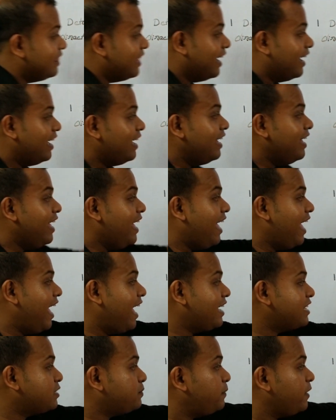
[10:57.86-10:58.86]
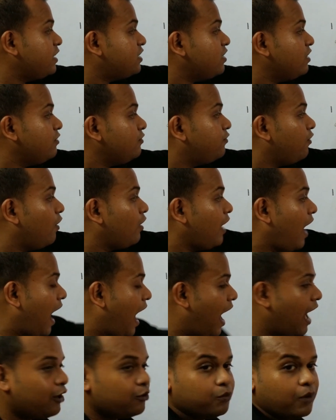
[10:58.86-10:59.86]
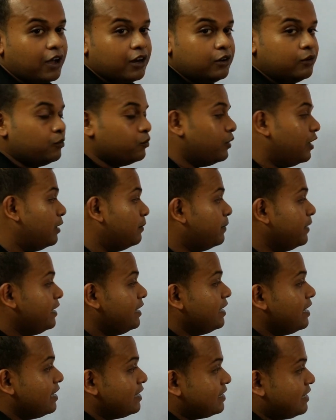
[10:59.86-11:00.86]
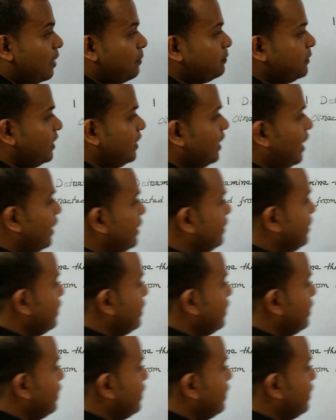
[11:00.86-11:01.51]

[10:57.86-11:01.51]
the expression for R1 will be something like